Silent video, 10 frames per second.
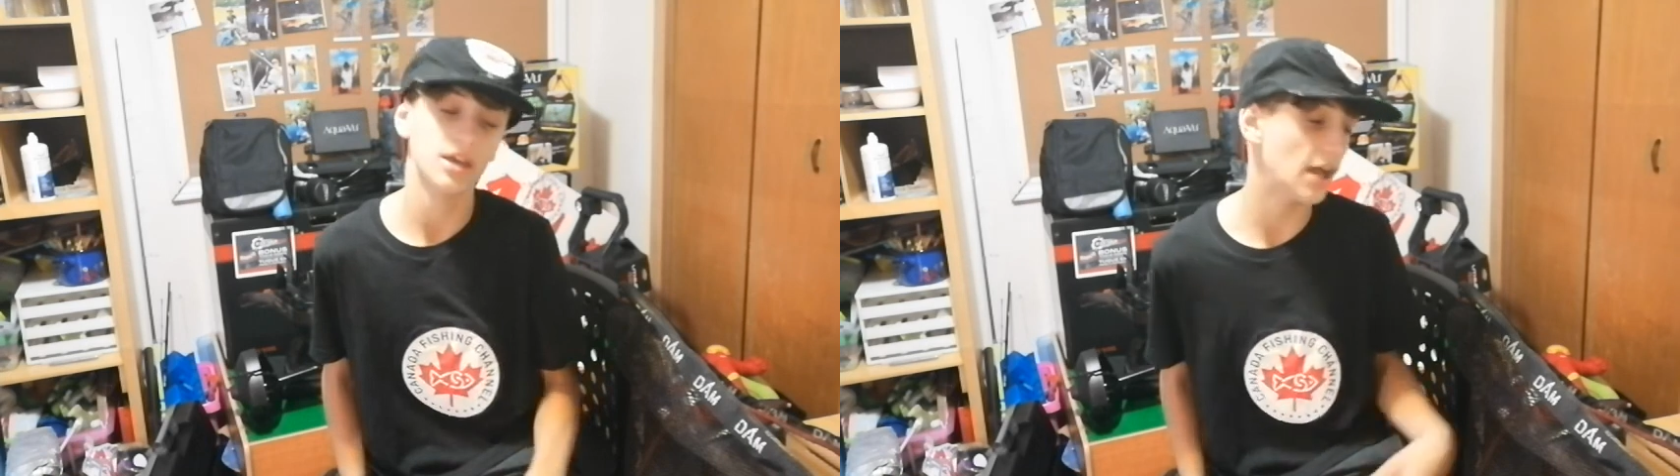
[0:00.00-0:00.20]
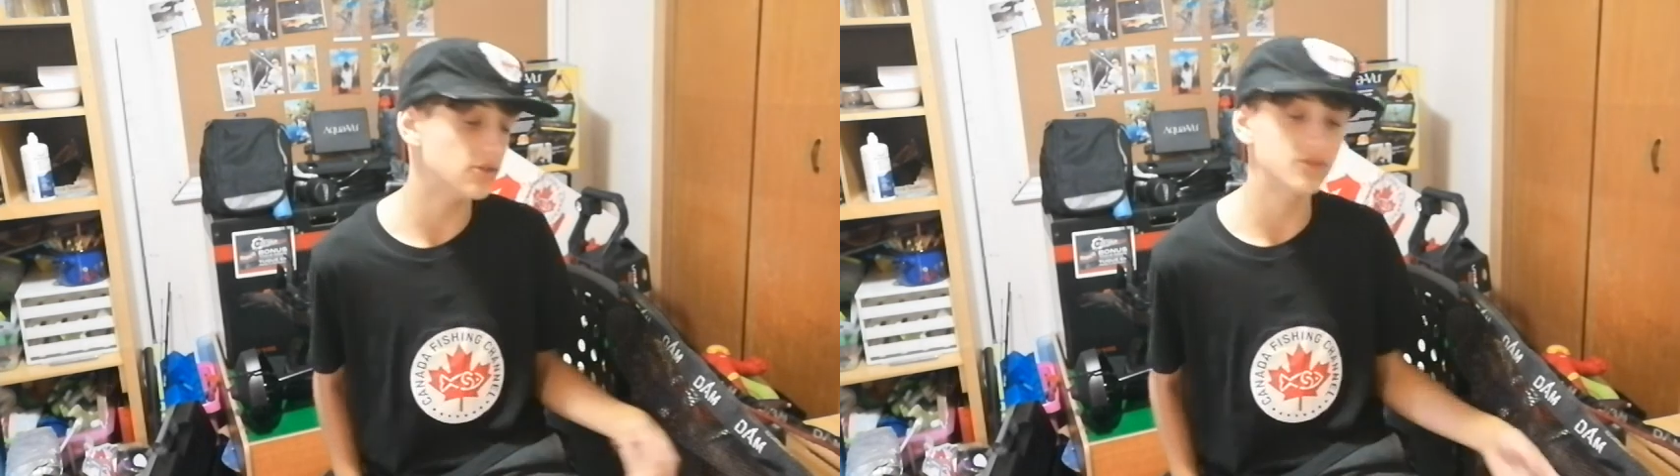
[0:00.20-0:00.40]

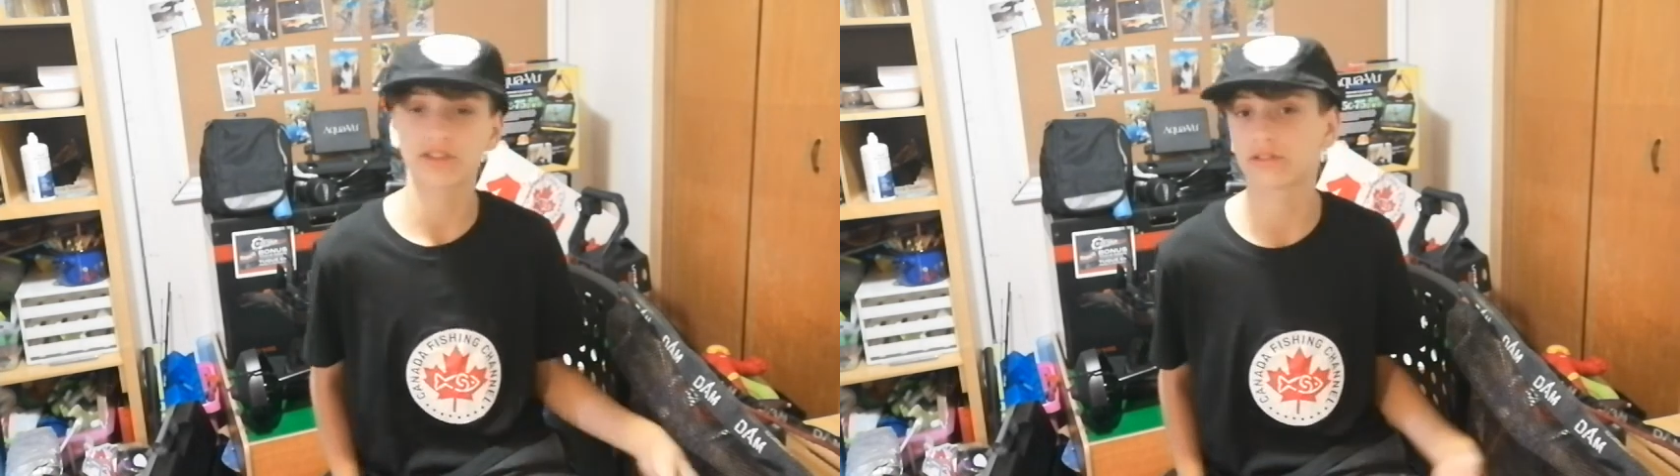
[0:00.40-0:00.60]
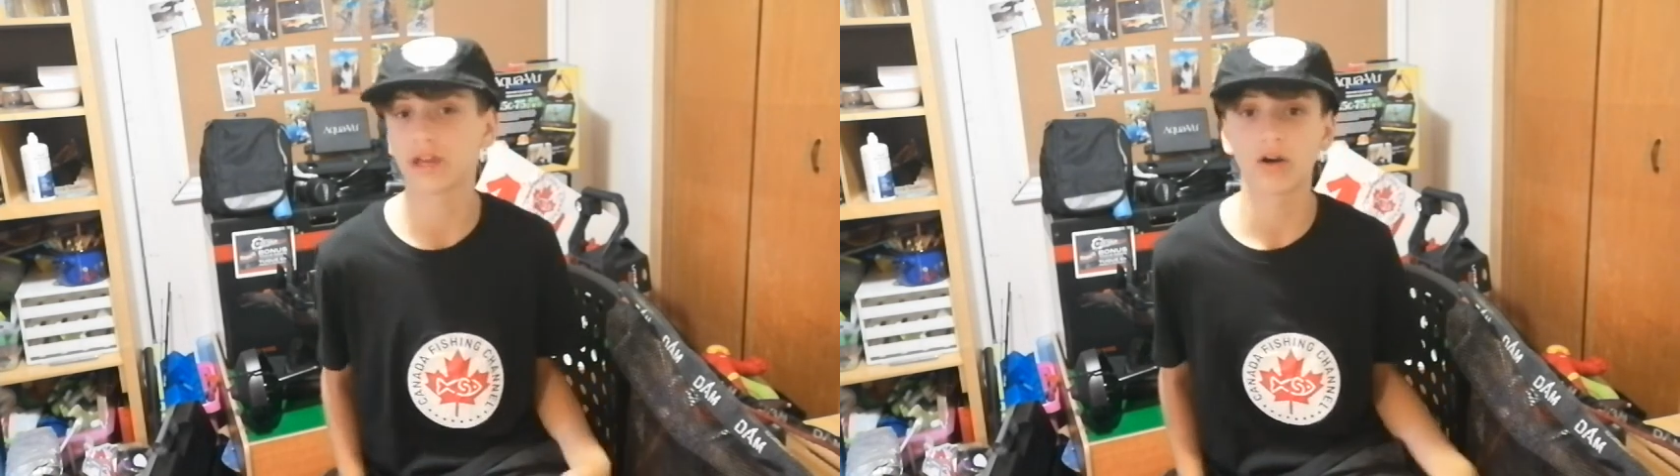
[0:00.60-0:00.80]
I use
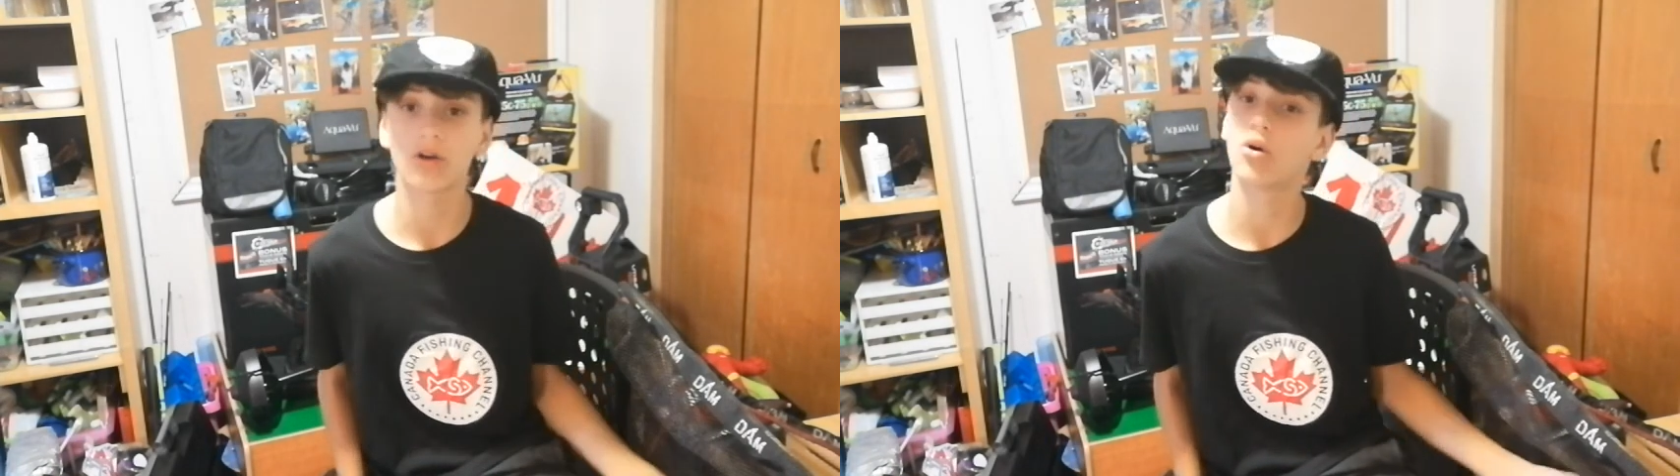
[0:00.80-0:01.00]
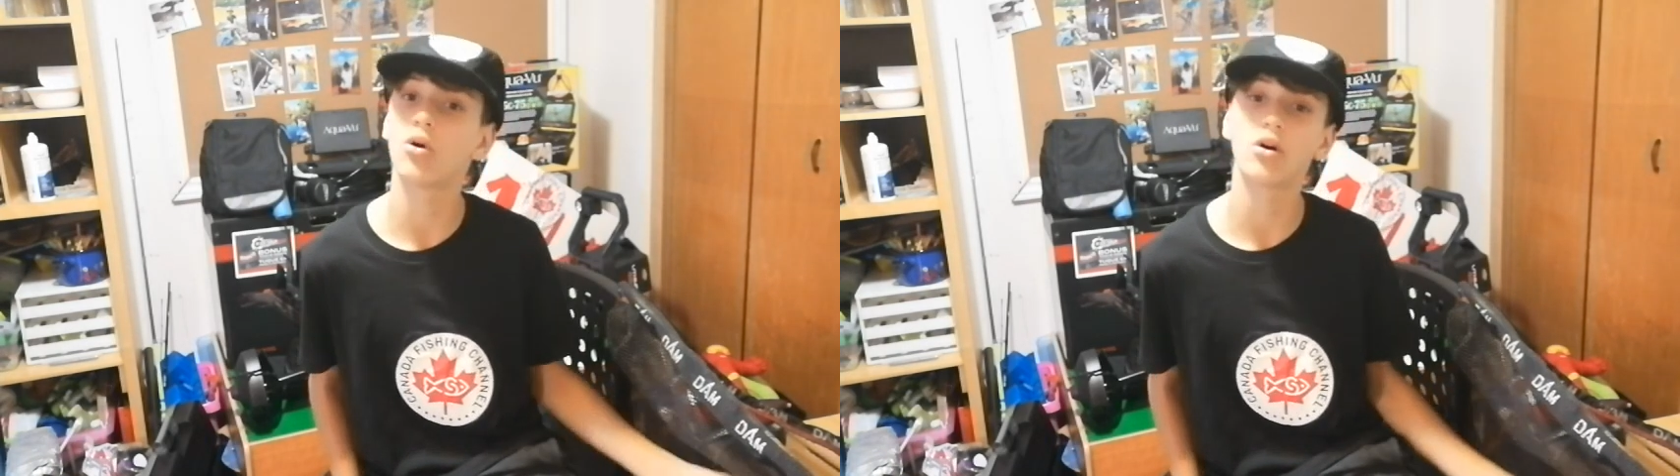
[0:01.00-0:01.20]
this in the,
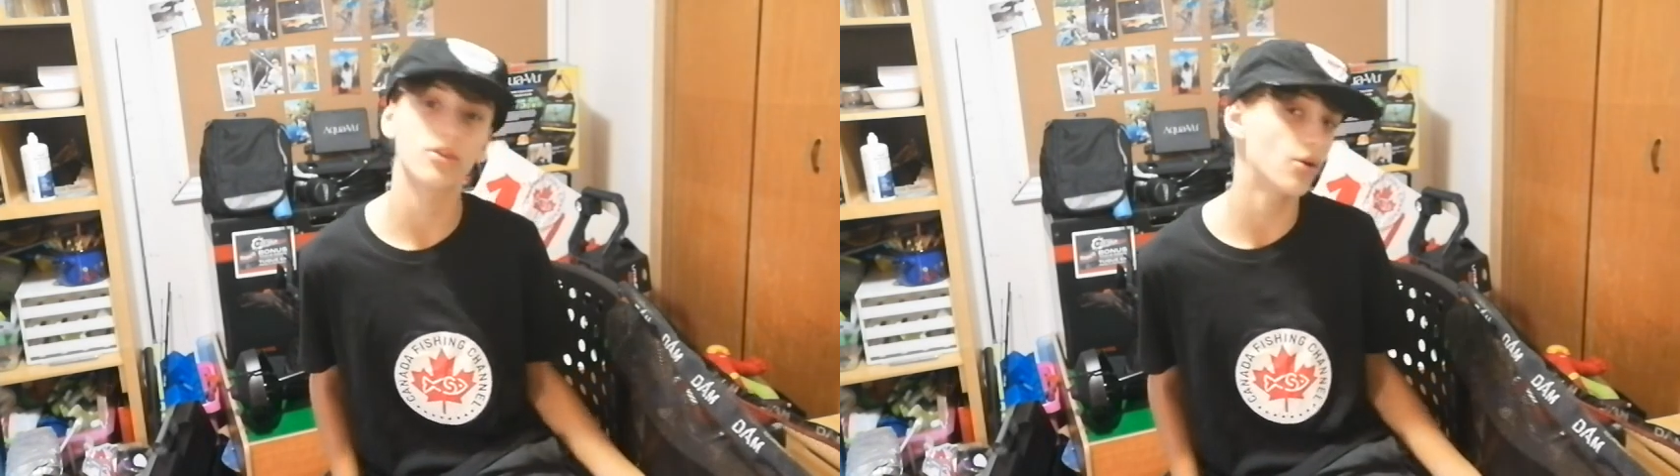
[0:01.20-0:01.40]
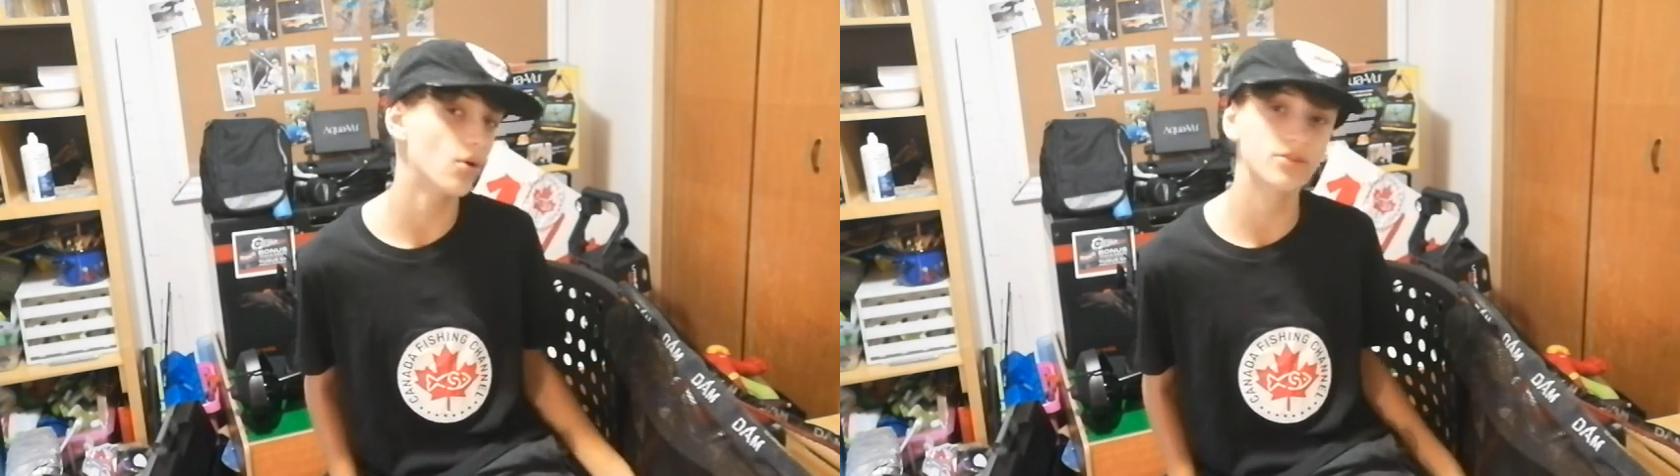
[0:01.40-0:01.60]
oh,
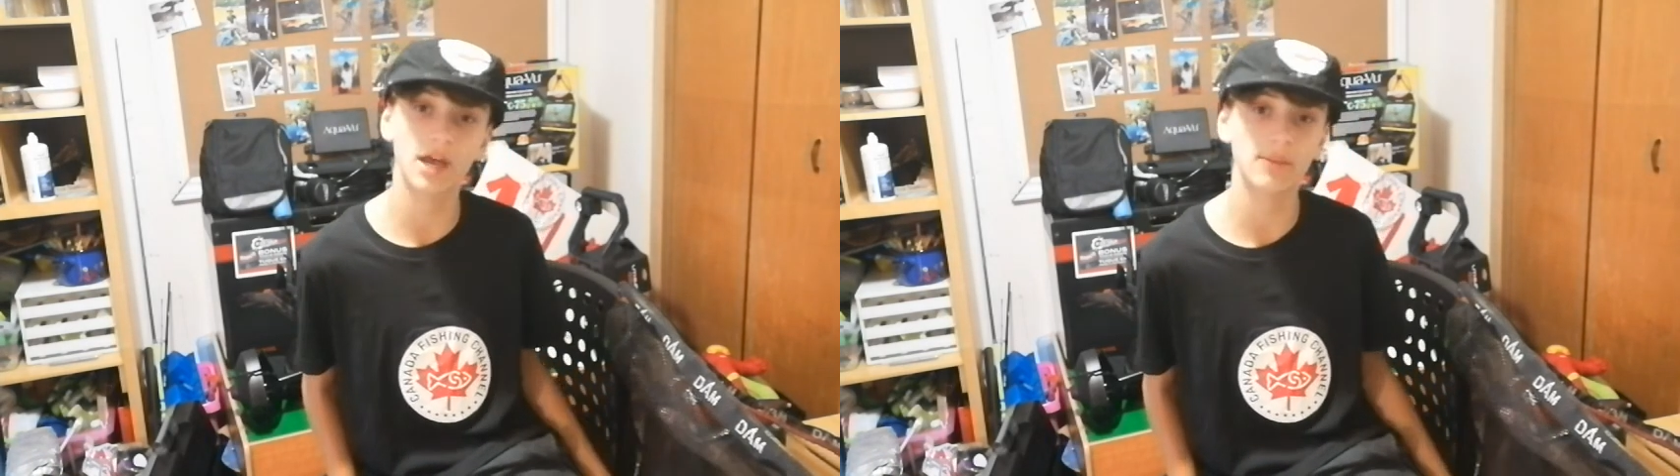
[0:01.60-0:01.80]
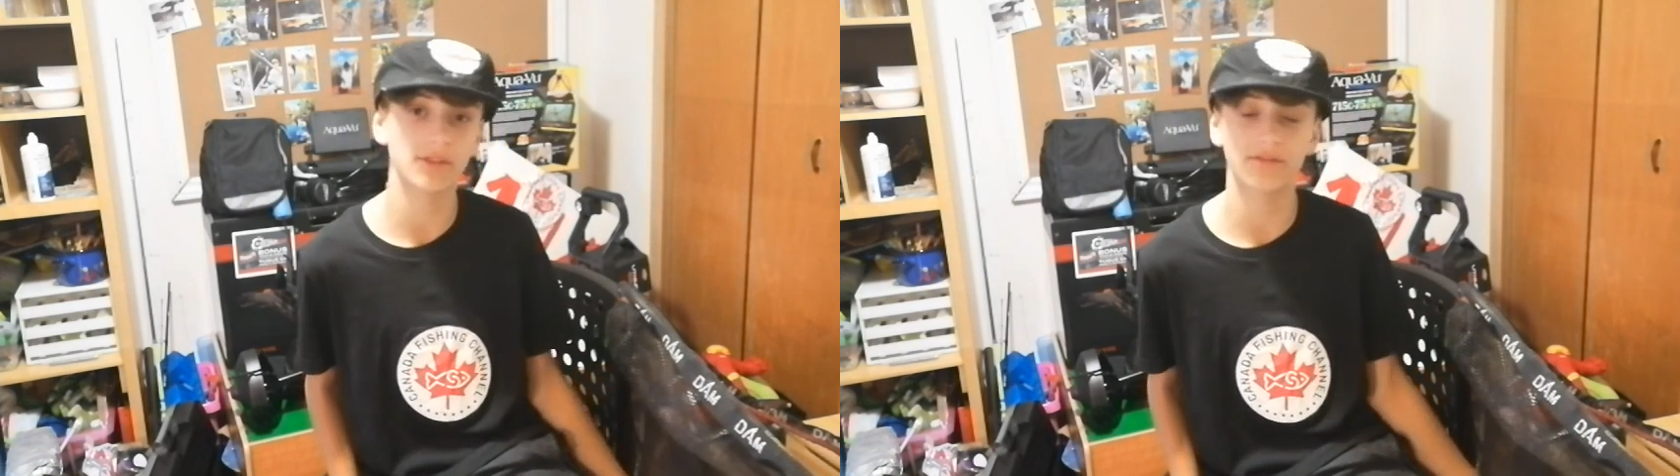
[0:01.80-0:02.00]
the whole
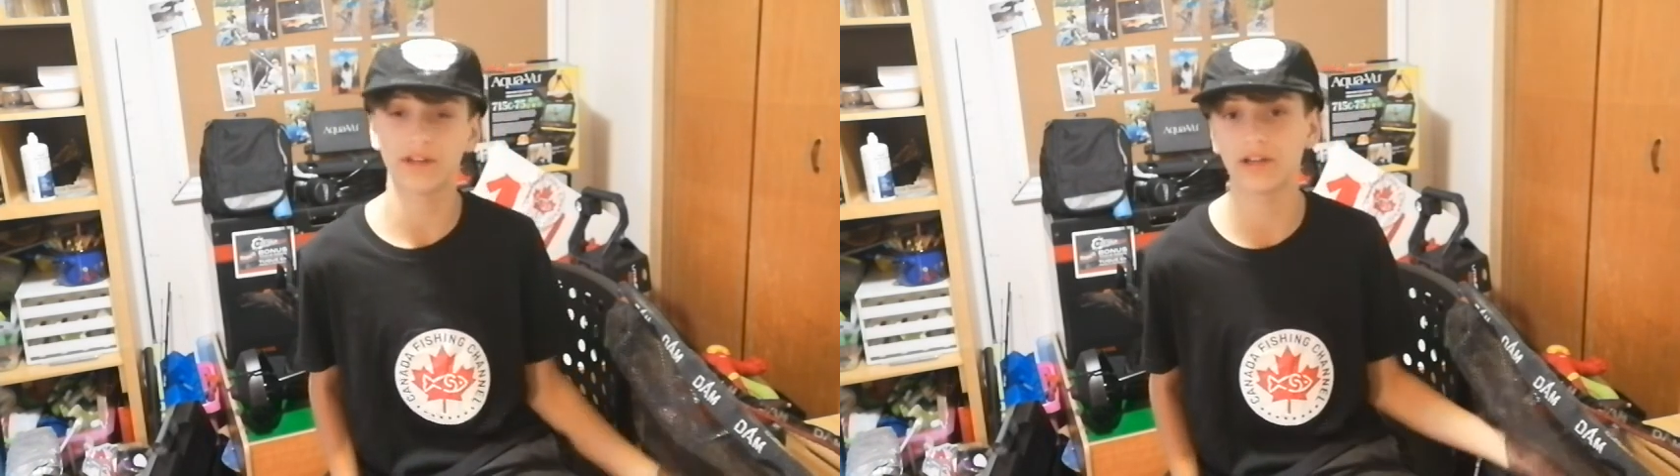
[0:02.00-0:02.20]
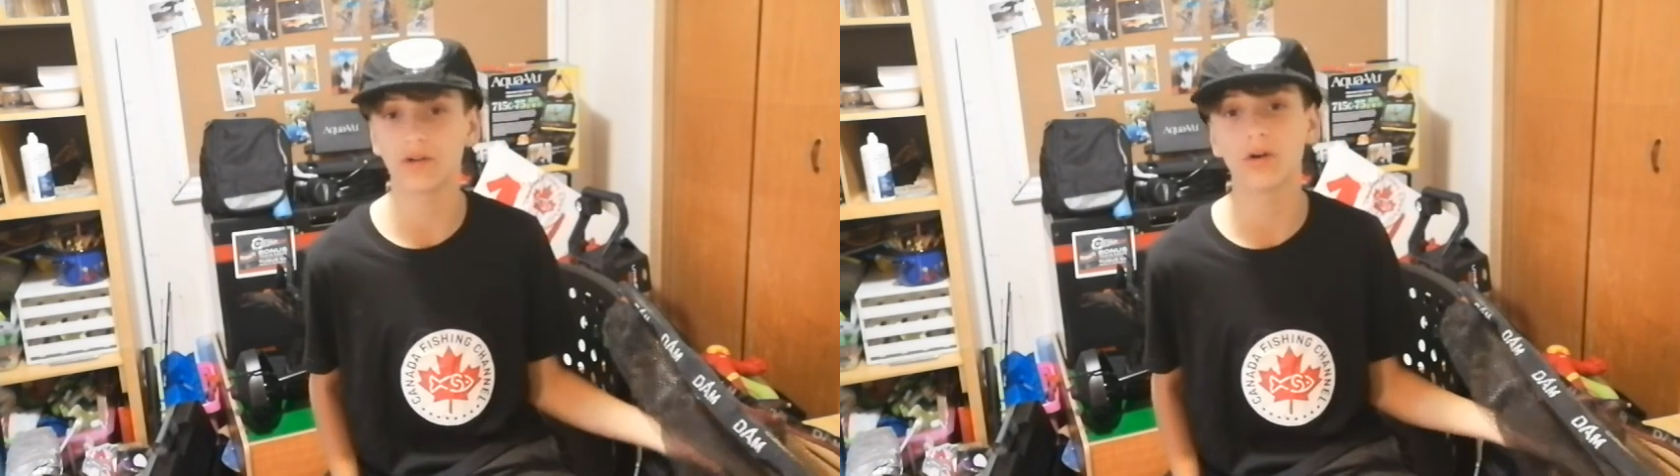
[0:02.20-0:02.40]
time in the
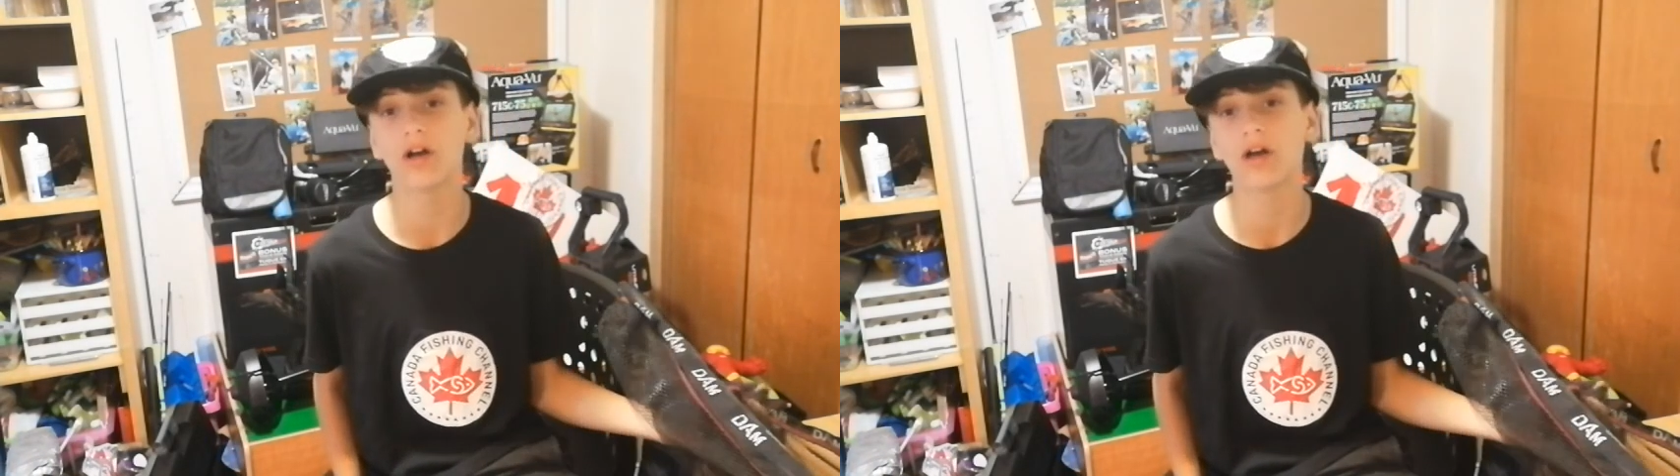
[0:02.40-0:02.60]
video,